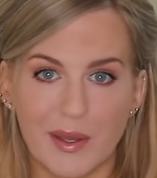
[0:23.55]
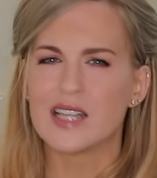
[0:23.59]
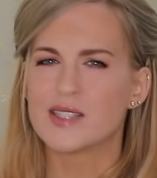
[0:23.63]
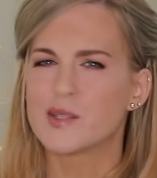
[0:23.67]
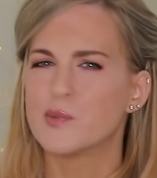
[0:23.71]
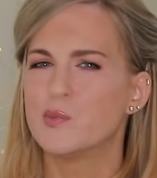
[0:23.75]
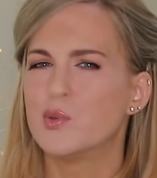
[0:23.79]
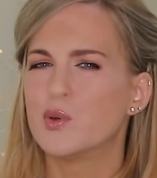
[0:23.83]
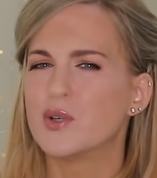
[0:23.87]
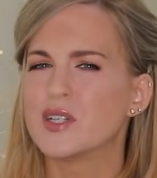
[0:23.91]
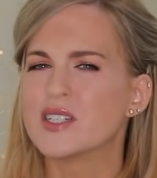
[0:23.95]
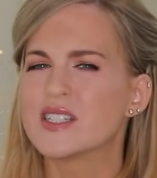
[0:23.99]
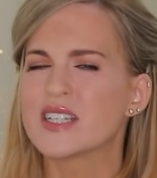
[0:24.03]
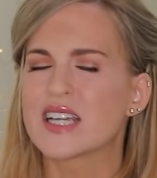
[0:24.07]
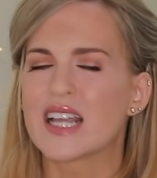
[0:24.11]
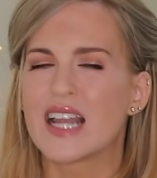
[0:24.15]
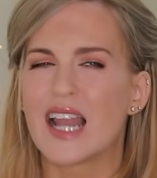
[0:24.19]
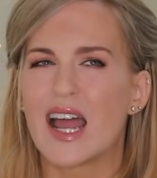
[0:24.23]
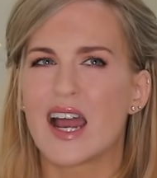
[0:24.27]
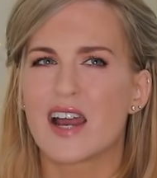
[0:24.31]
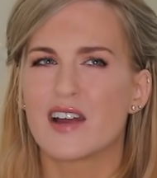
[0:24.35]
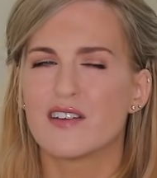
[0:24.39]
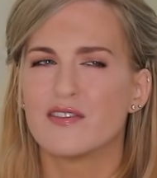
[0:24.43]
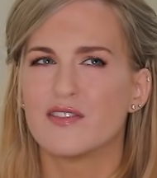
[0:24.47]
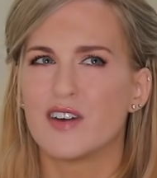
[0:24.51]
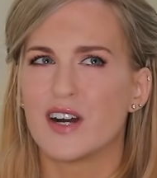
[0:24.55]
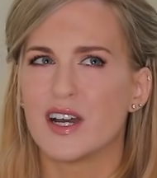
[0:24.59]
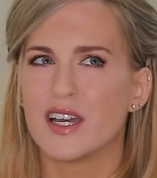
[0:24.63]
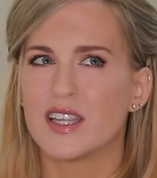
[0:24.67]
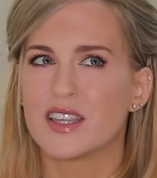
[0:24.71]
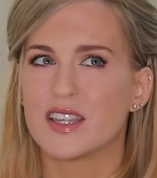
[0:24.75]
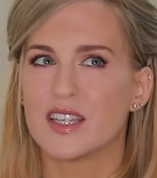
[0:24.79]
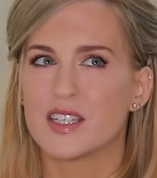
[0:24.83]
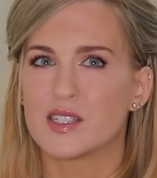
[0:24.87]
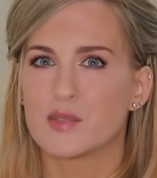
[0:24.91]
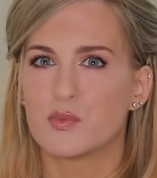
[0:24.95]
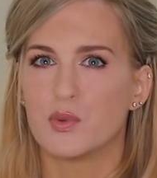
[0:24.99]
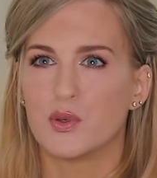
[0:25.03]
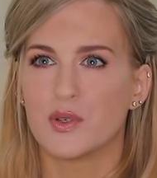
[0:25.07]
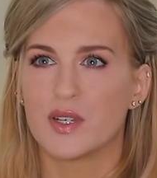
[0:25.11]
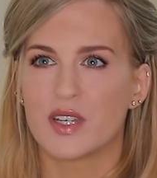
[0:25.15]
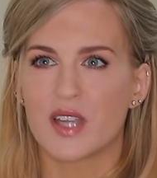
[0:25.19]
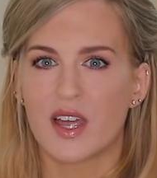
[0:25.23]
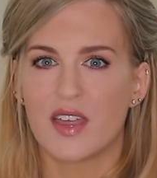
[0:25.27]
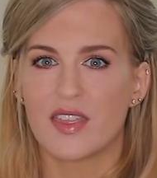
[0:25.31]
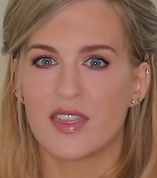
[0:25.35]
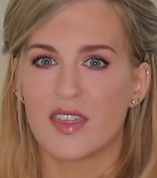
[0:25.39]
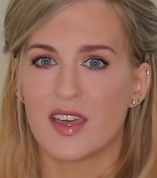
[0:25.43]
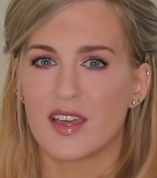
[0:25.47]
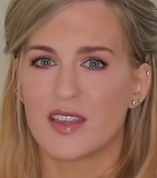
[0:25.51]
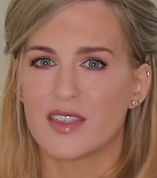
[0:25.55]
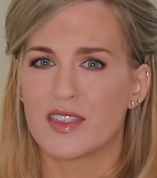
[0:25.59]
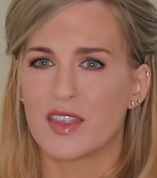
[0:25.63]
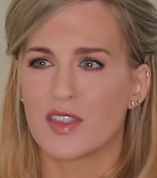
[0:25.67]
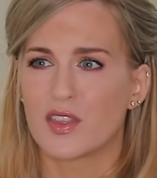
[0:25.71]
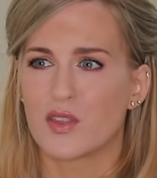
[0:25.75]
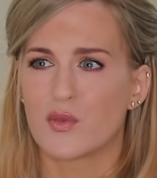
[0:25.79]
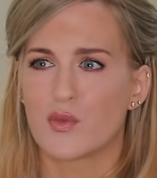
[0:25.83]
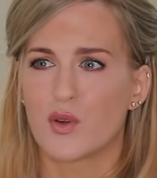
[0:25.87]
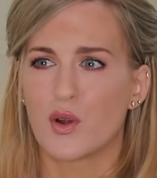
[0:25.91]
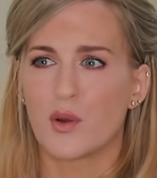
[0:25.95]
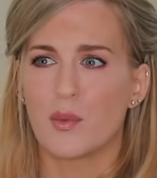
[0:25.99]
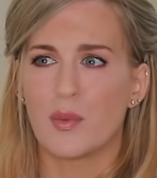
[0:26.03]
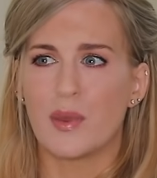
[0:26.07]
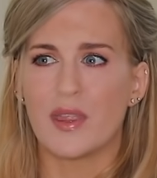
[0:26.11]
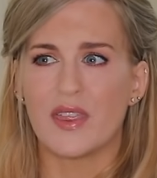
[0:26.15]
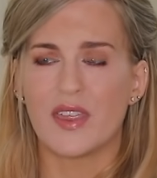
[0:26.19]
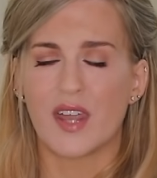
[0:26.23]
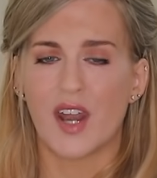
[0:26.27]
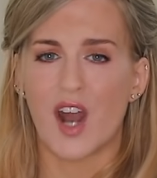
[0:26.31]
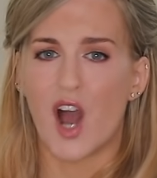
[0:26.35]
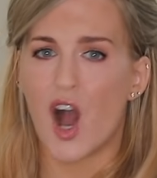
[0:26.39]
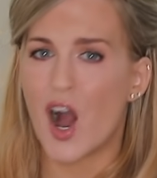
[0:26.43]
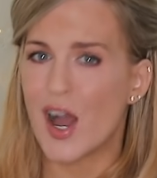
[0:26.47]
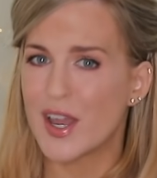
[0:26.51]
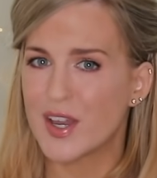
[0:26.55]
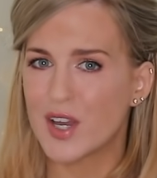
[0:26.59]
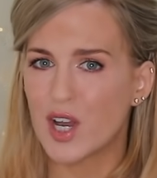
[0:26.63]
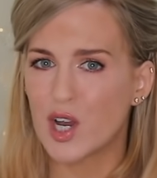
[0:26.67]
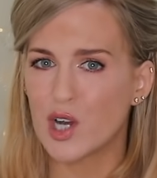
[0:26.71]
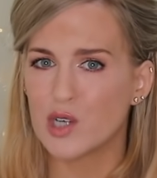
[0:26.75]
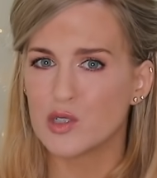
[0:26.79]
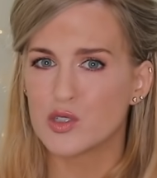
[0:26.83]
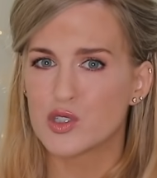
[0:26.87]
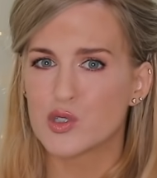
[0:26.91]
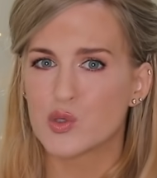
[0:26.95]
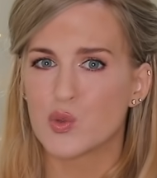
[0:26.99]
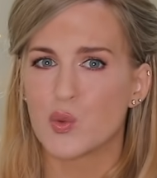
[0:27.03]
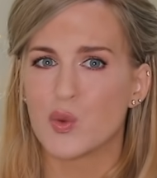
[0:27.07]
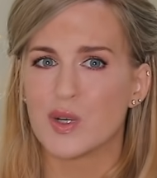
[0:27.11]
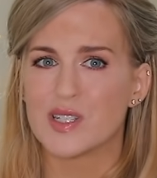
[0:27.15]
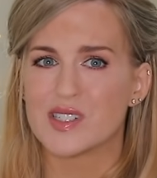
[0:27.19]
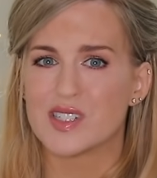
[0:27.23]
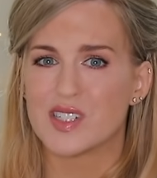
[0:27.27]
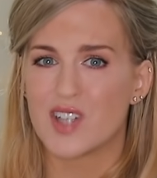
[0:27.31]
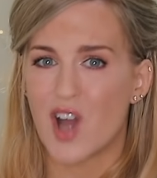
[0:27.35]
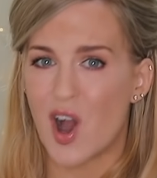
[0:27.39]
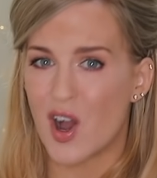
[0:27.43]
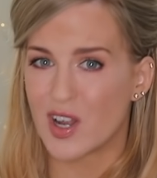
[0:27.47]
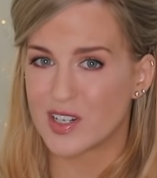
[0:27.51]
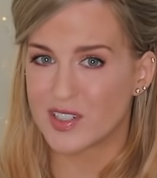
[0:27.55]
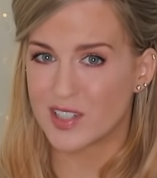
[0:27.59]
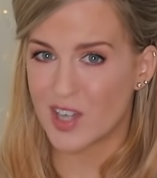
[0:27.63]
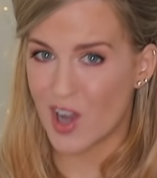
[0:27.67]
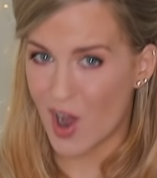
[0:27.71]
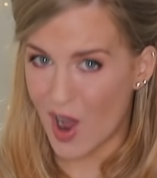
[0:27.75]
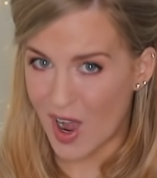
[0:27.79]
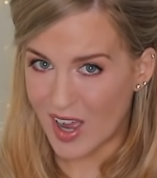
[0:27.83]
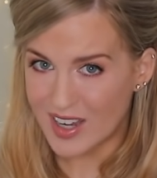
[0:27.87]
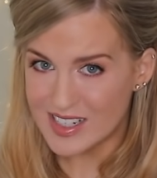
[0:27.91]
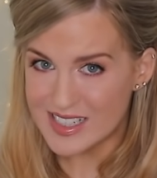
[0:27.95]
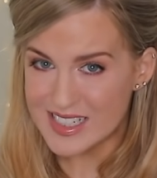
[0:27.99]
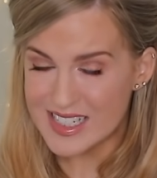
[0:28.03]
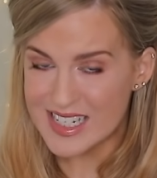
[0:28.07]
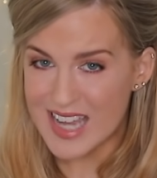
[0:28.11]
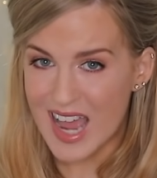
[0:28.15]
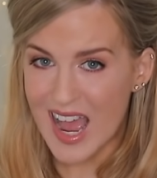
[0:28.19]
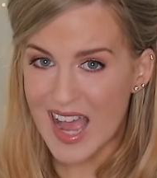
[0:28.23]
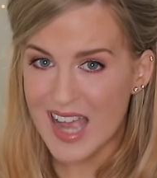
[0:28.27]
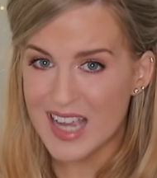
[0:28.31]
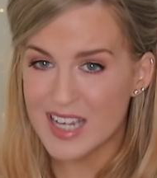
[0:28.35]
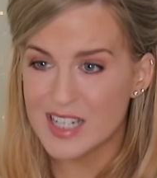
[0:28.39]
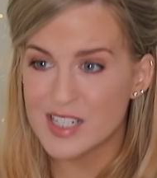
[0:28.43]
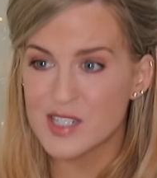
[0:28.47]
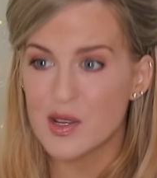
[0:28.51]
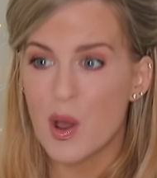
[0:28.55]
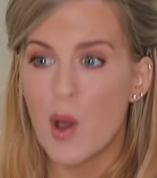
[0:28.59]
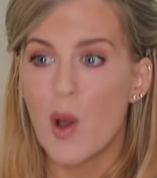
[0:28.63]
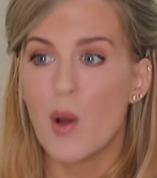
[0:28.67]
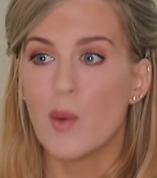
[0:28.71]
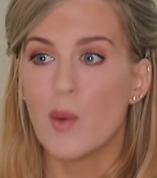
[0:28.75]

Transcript: It's important to clarify at this point I think that the rugby that I coached was non-contact